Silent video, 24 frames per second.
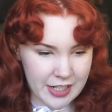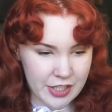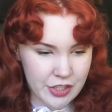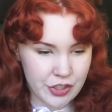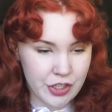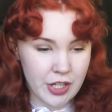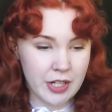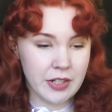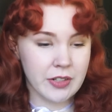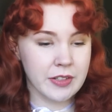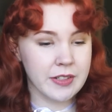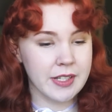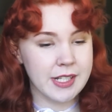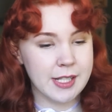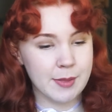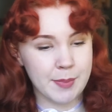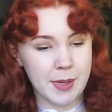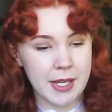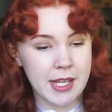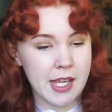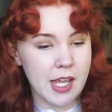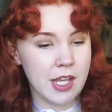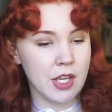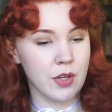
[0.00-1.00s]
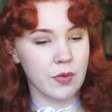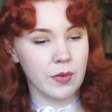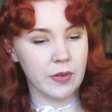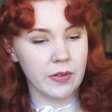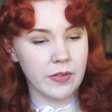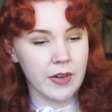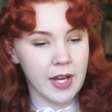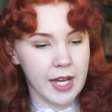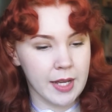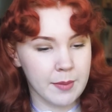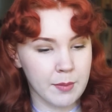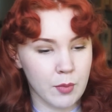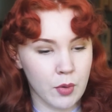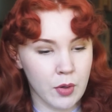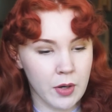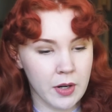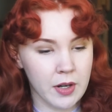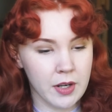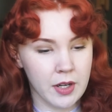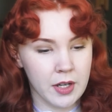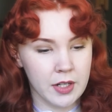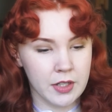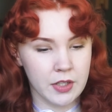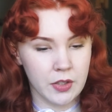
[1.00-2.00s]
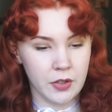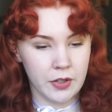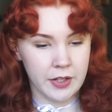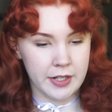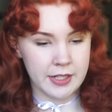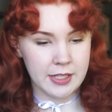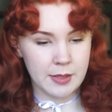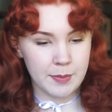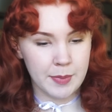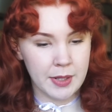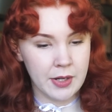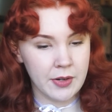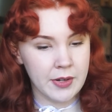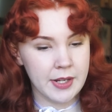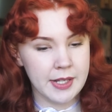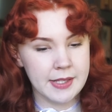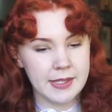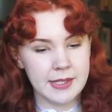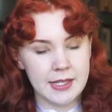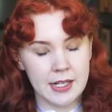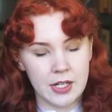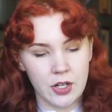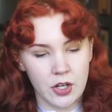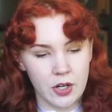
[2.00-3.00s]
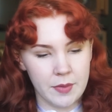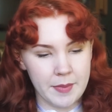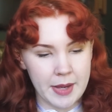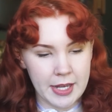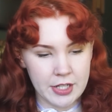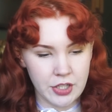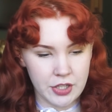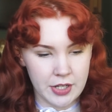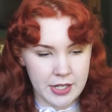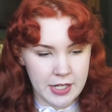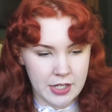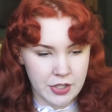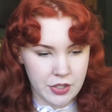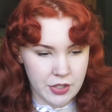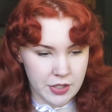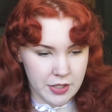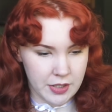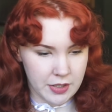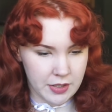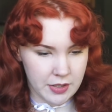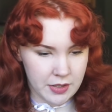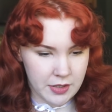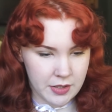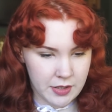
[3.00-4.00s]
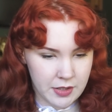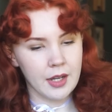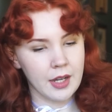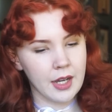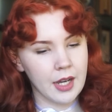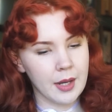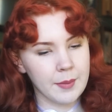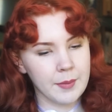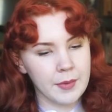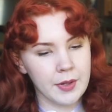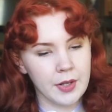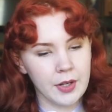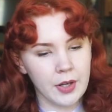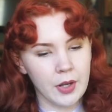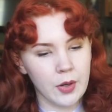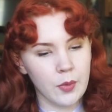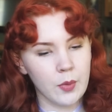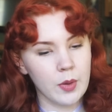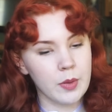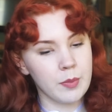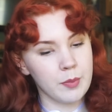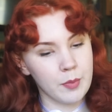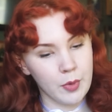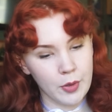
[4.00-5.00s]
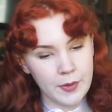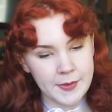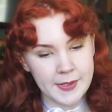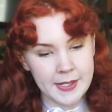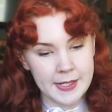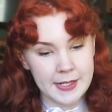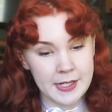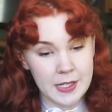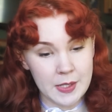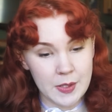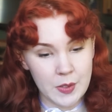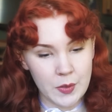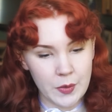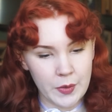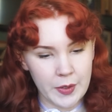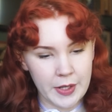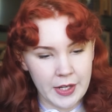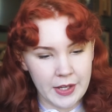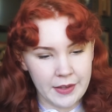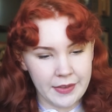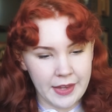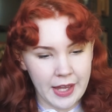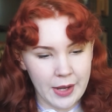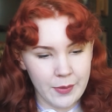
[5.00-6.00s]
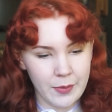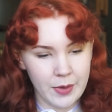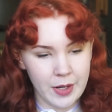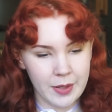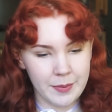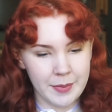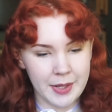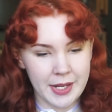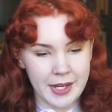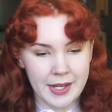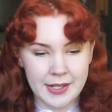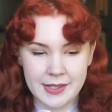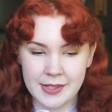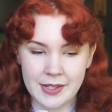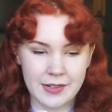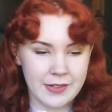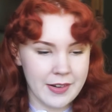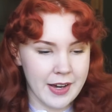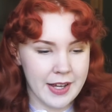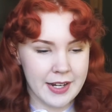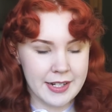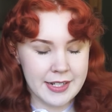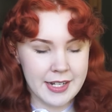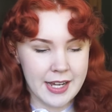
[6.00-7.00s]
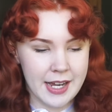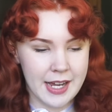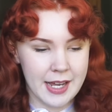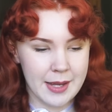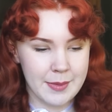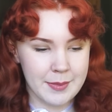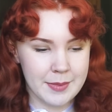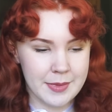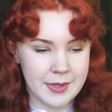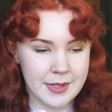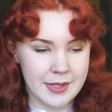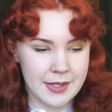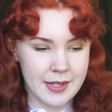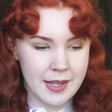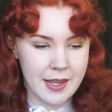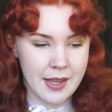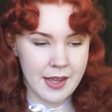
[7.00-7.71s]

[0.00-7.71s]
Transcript: Generally speaking, you rely more on your experience than your imagination. I'm gonna go with mostly disagree on that one because a lot of times